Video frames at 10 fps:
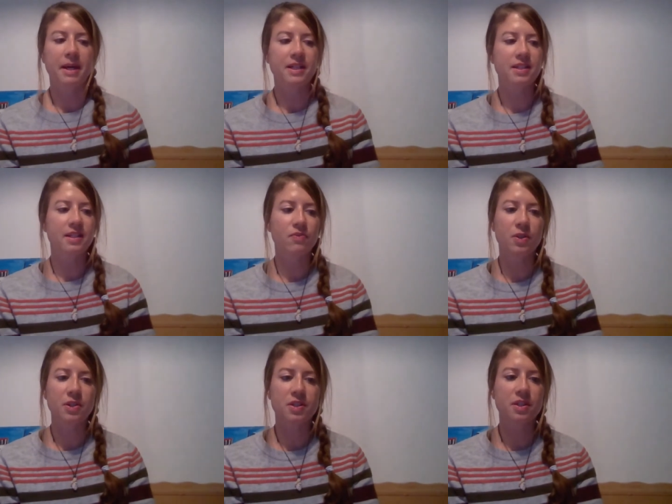But it
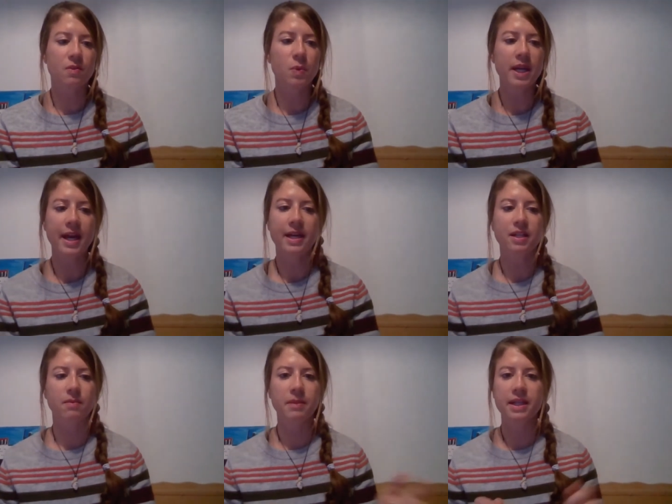was, we had
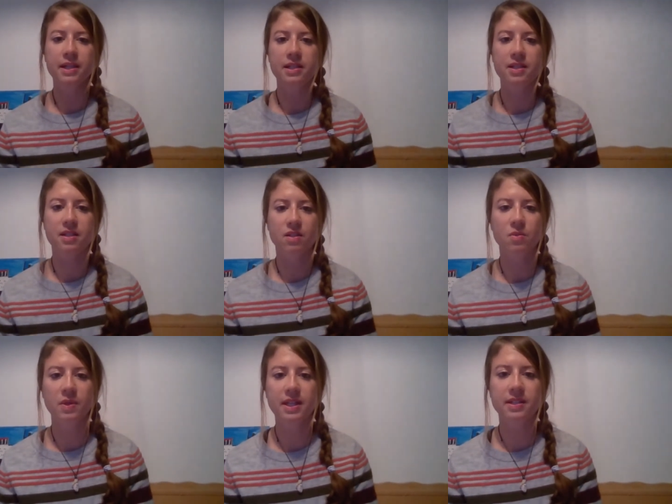meals
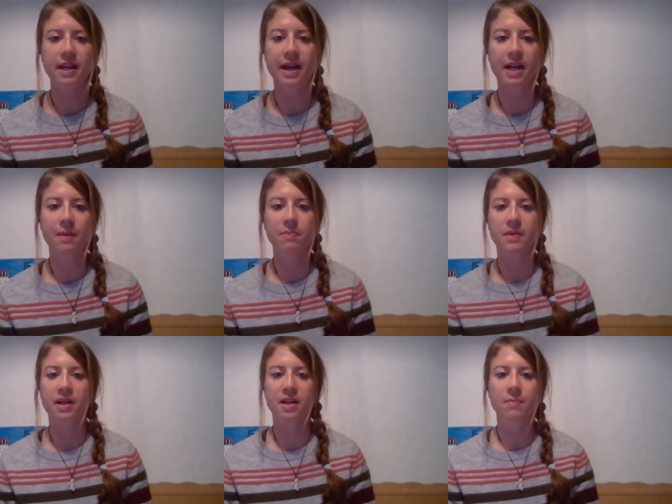three time
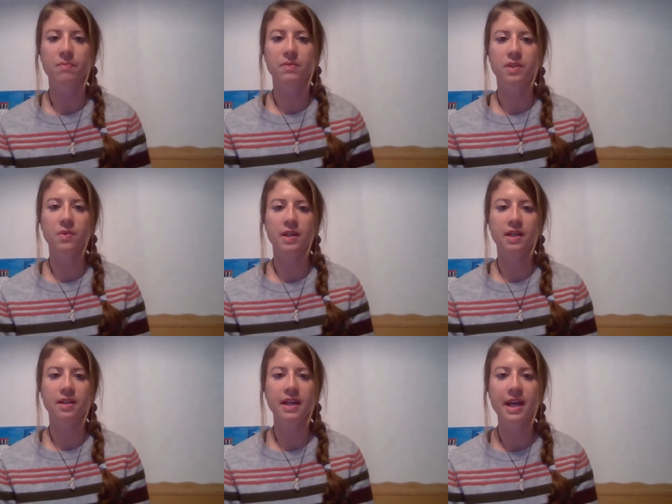um,
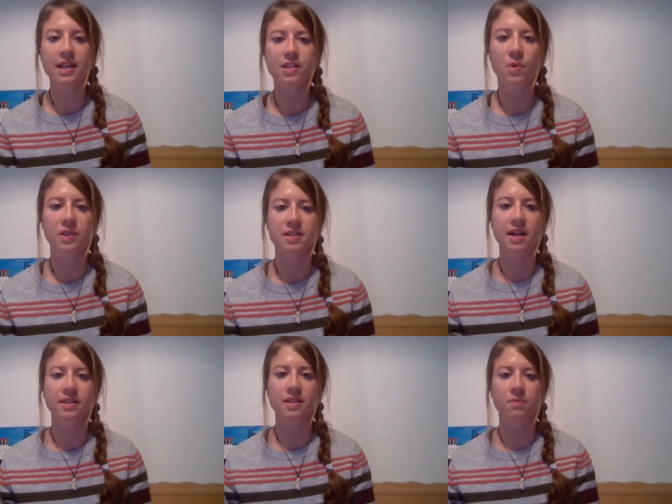during the day. So it
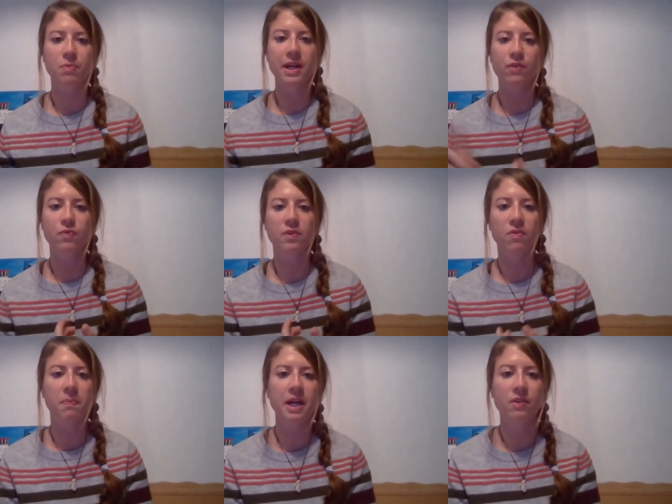started breakfast with
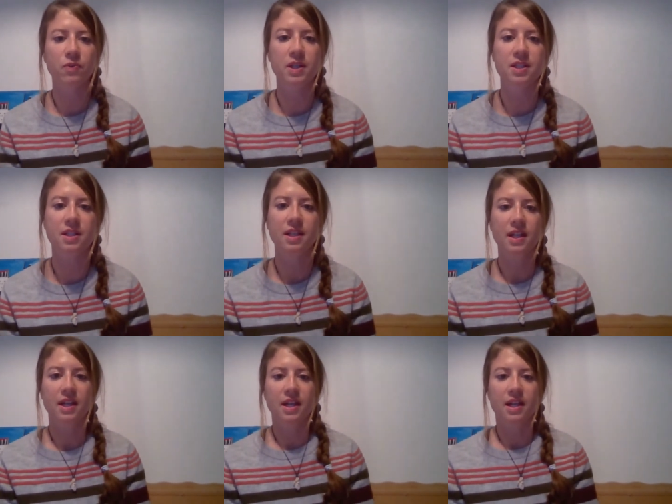breakfast
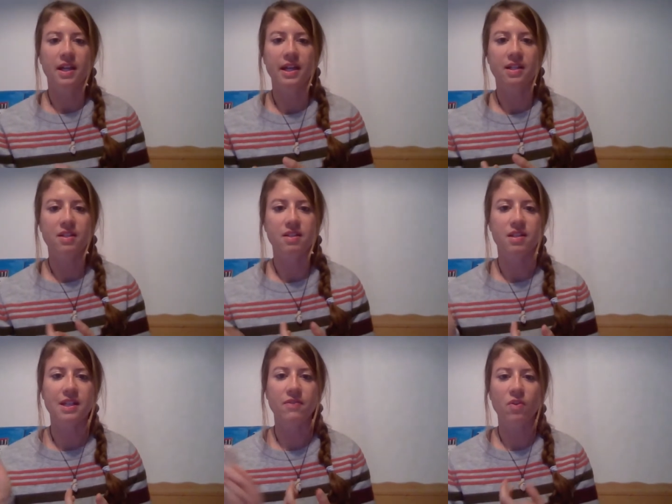at
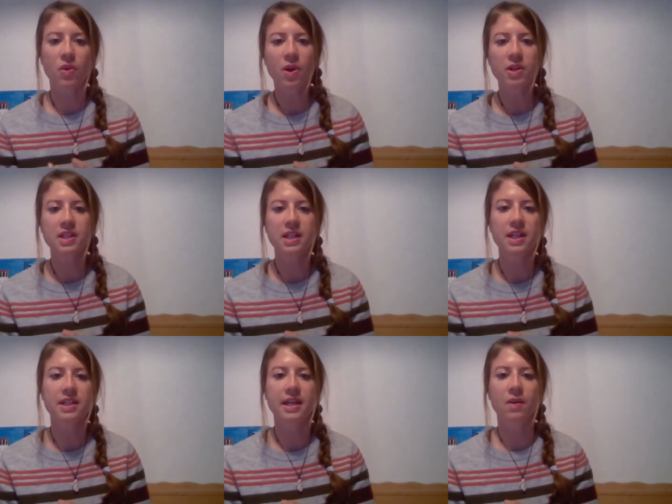
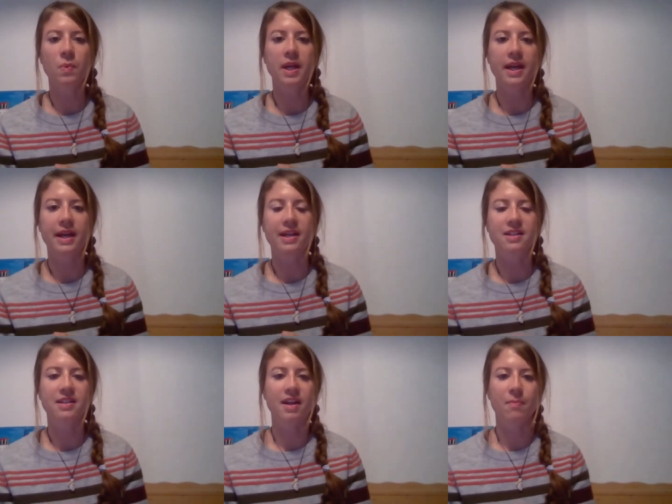7.30. Then we
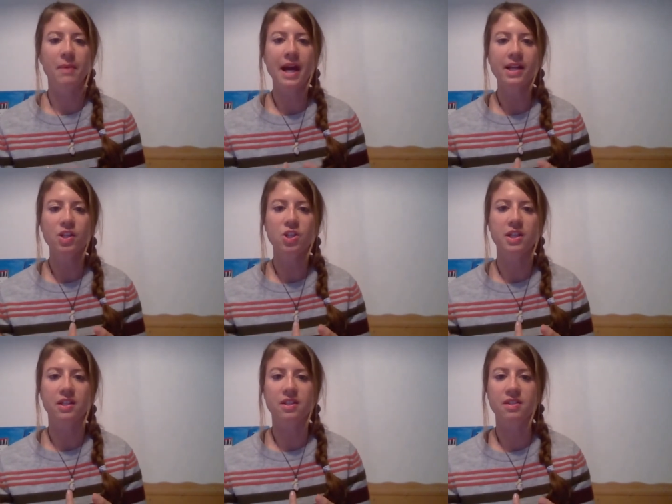had um, lunch
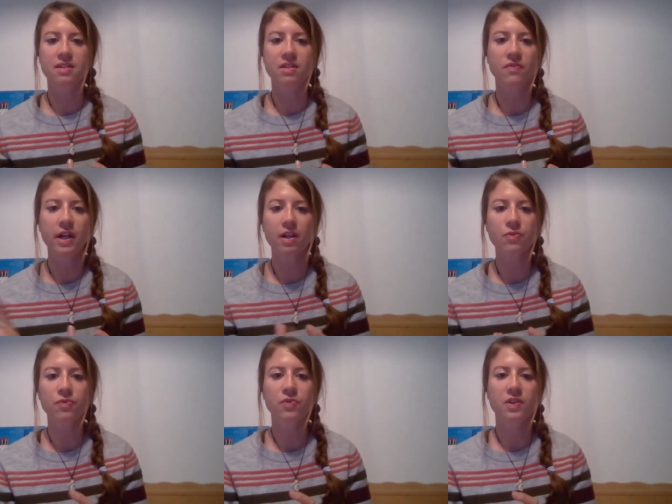at 12.